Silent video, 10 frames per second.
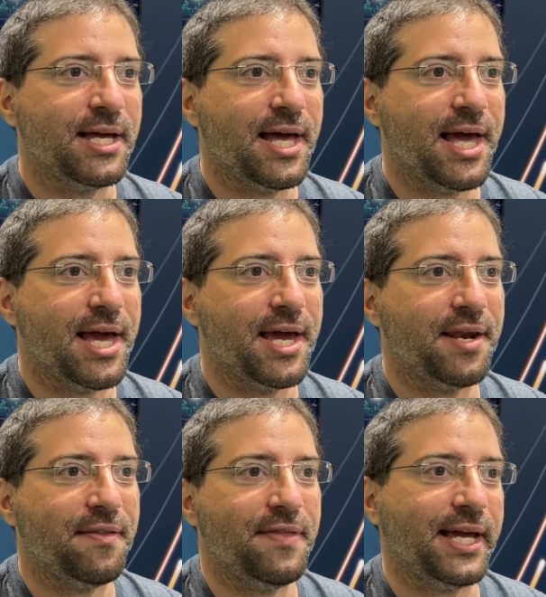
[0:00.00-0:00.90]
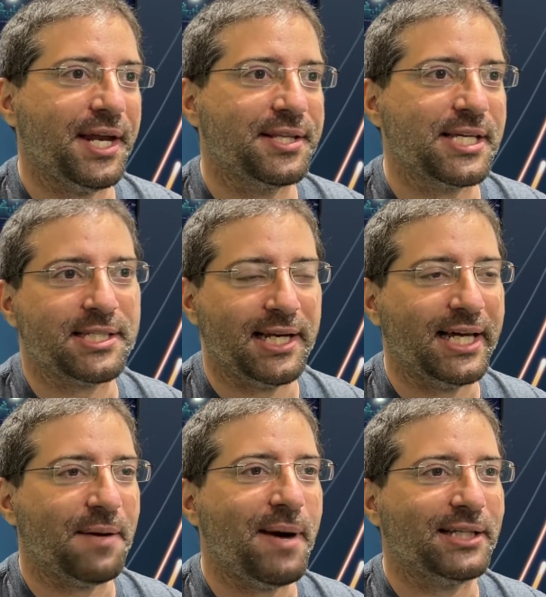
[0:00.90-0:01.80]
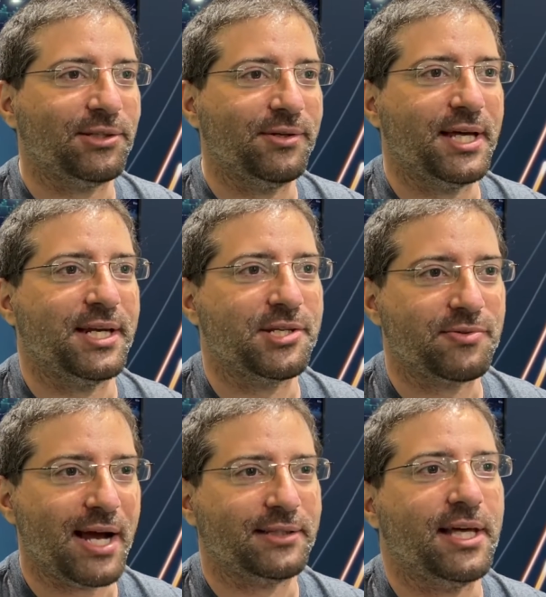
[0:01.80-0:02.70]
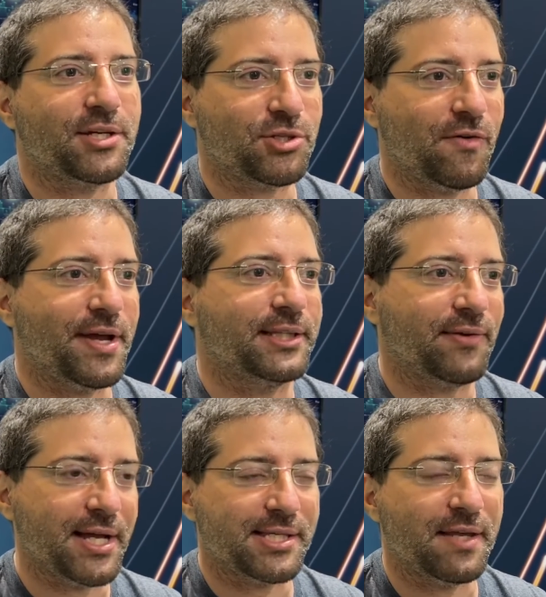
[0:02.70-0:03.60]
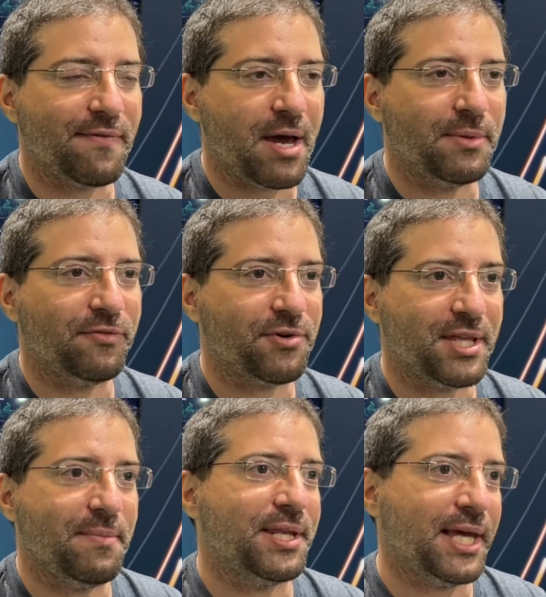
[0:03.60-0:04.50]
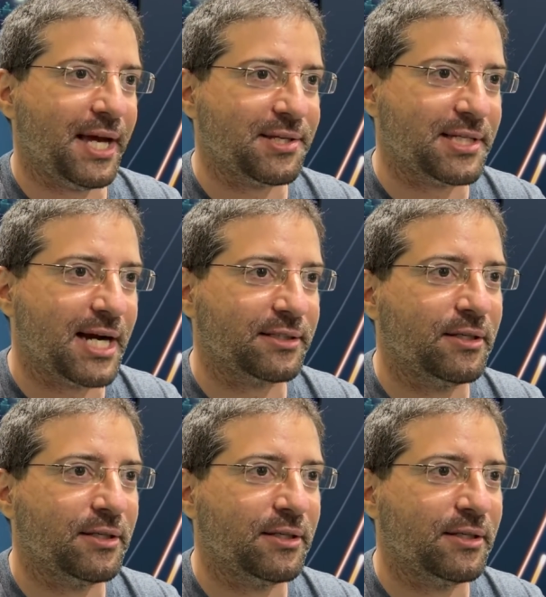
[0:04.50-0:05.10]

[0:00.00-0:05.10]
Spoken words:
And they can just click a button and Instruqt takes over, it creates the environment for them, and they can start